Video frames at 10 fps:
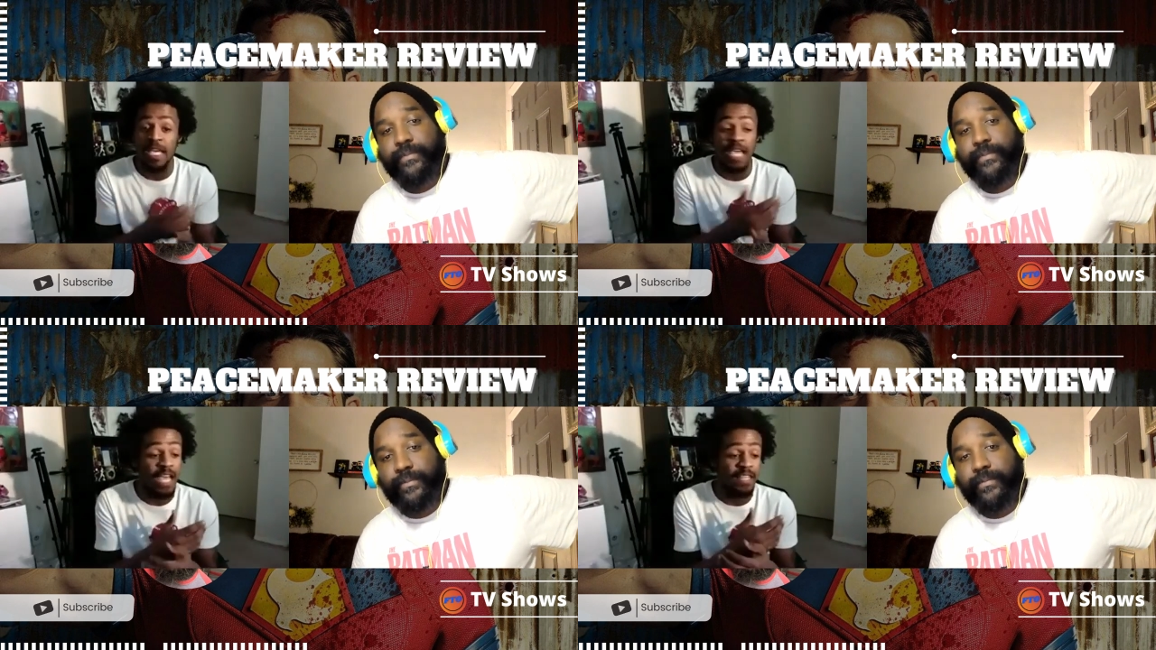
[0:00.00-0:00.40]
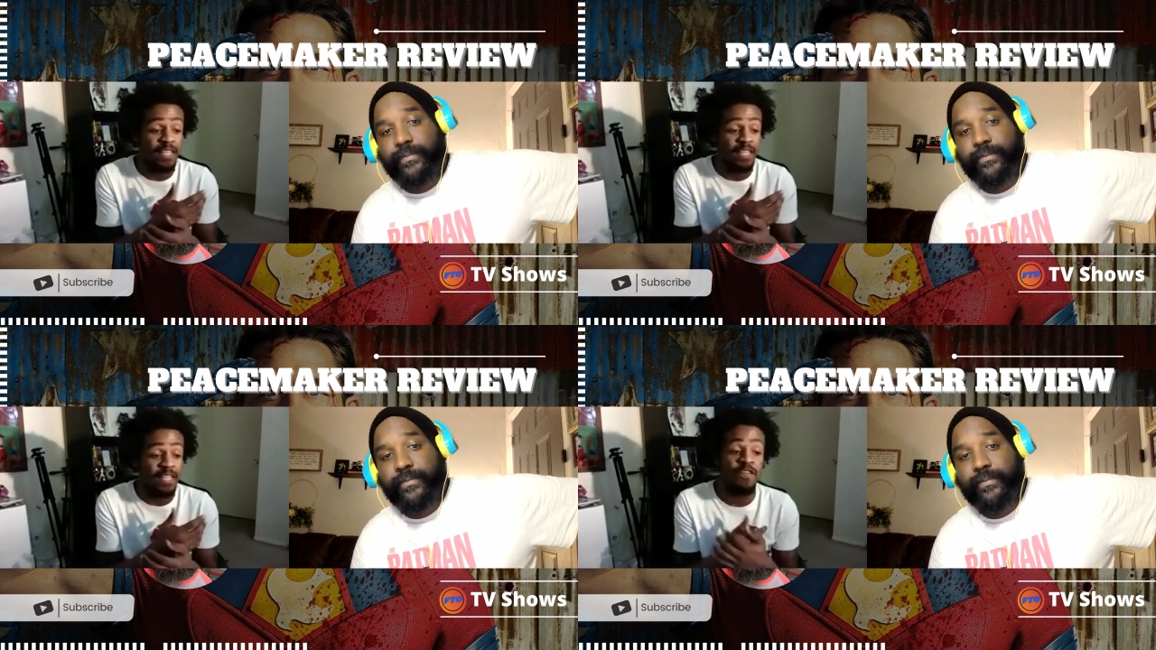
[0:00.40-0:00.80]
Speaker 1: I
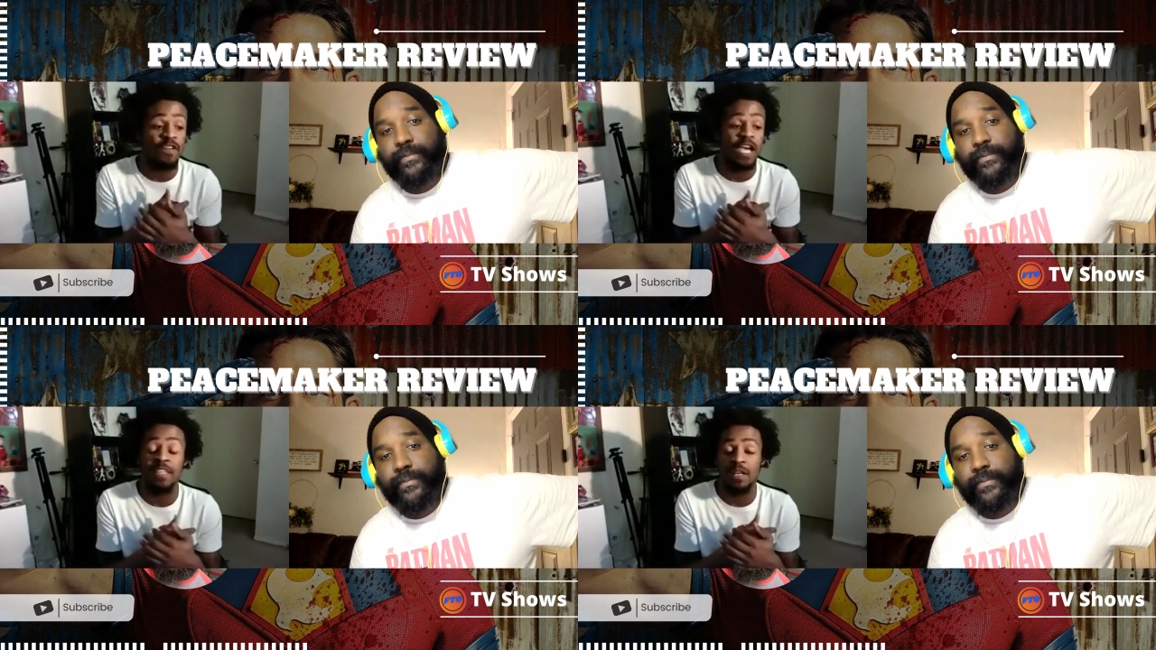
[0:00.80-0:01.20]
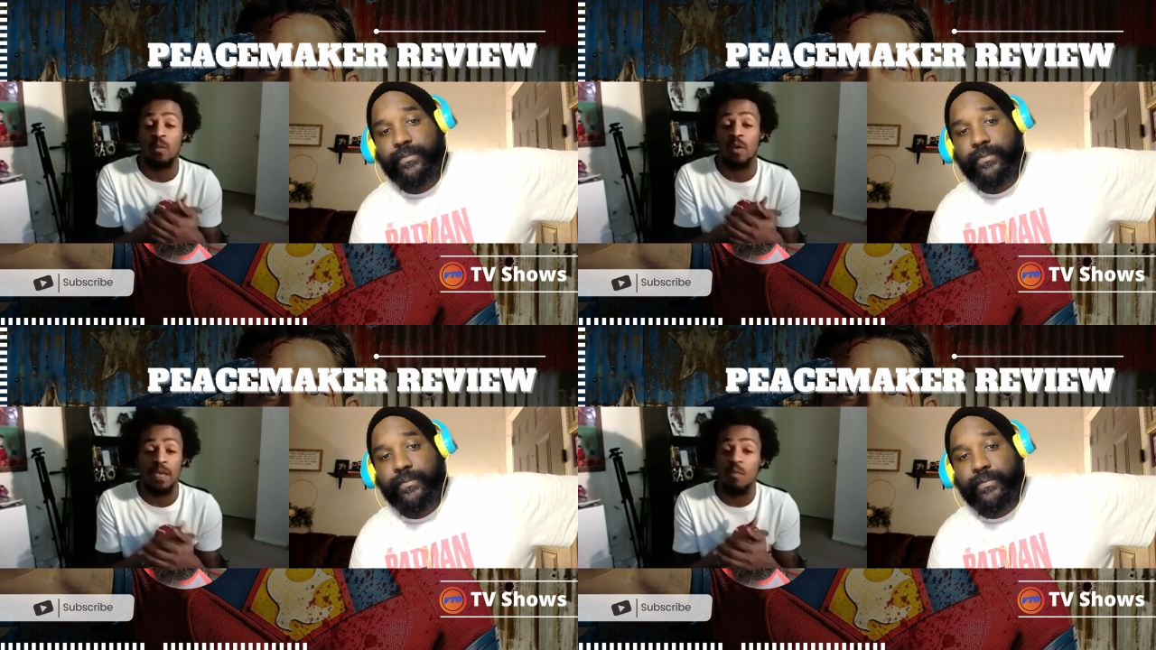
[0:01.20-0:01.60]
think even I think
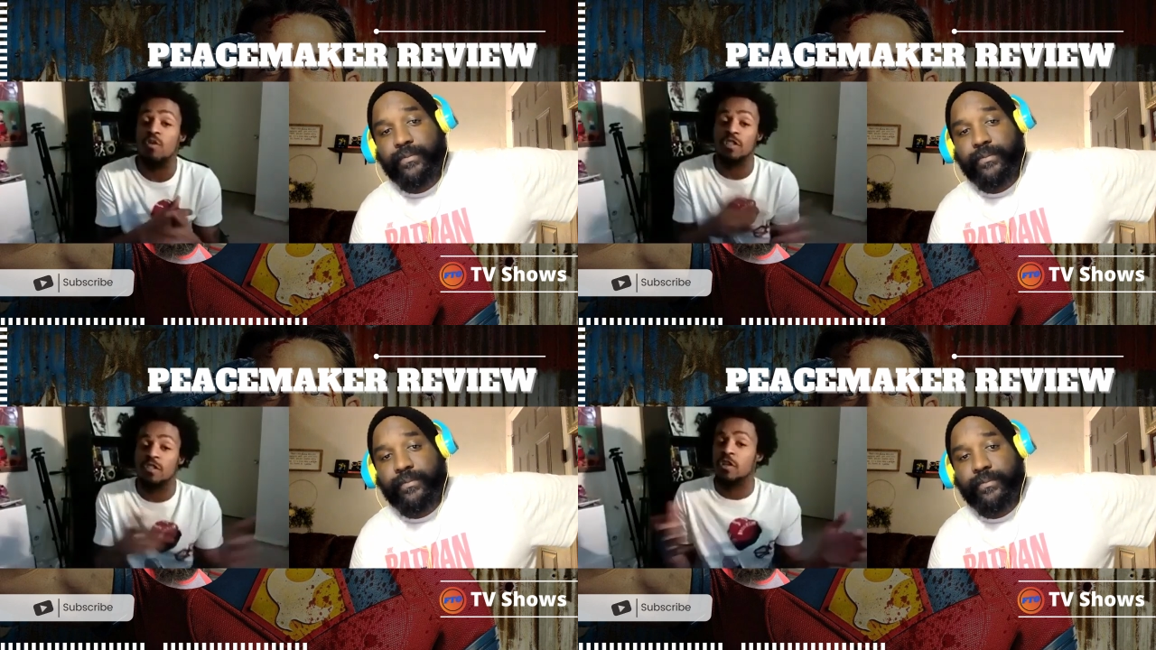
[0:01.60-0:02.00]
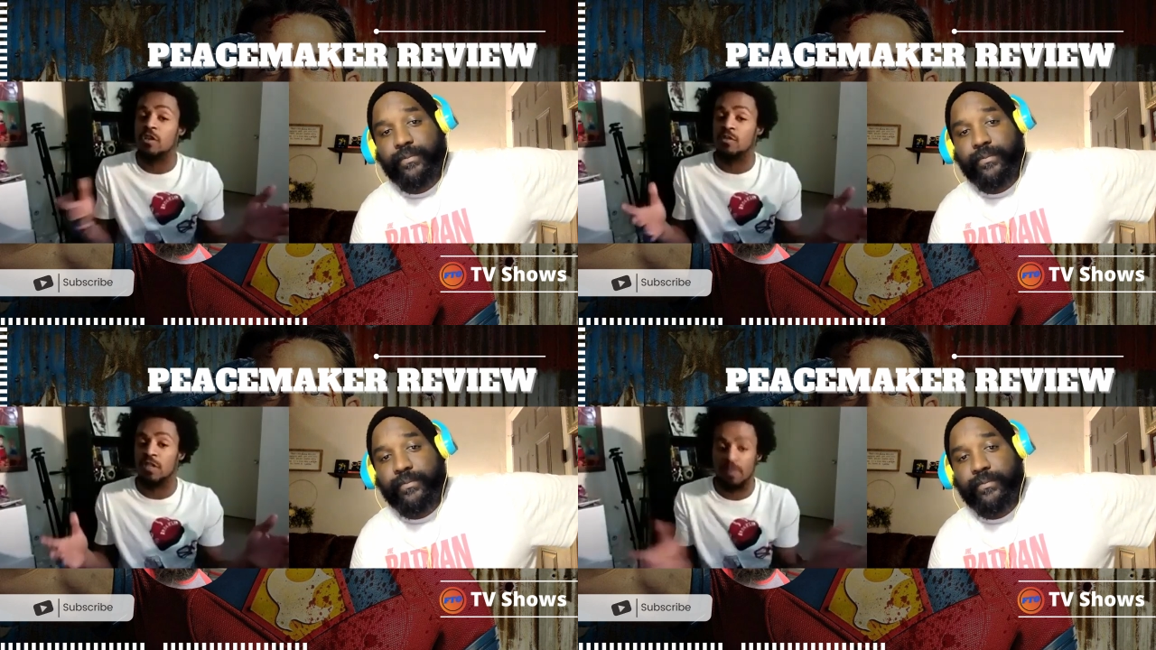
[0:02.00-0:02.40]
way more
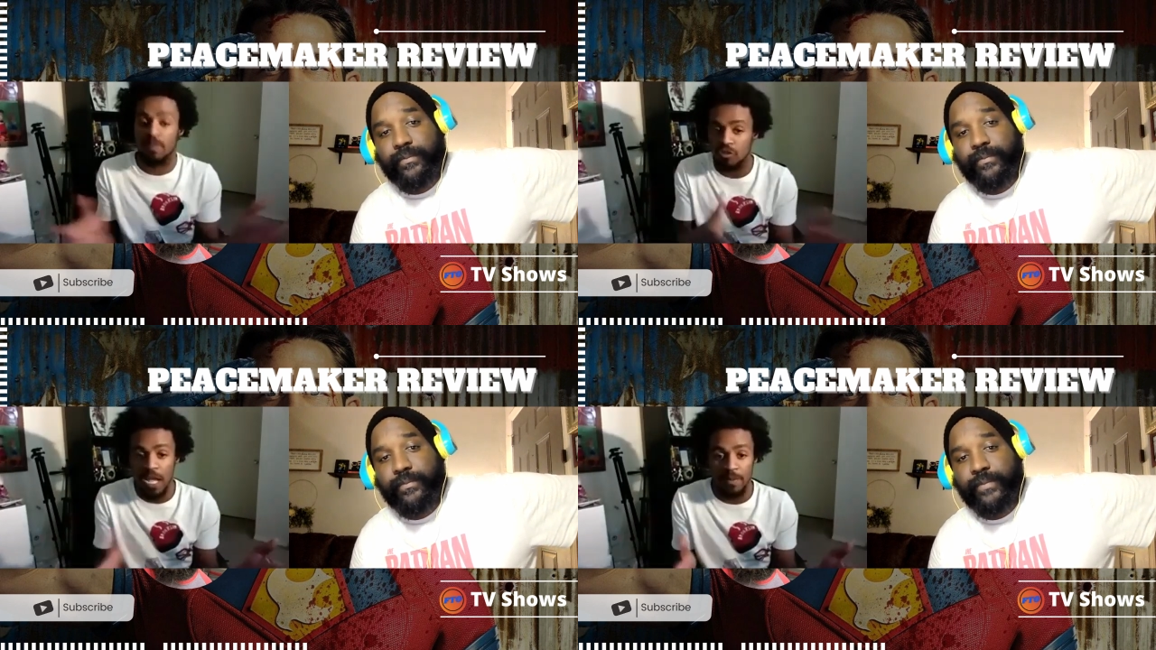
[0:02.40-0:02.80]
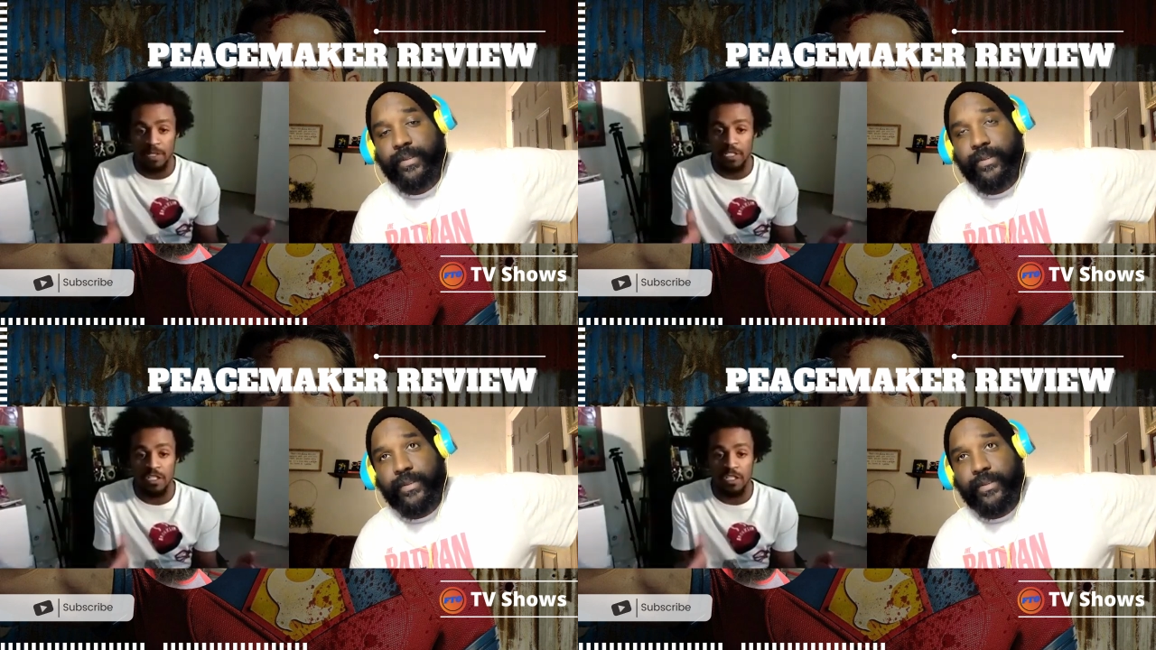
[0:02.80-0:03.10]
so than Metropolis,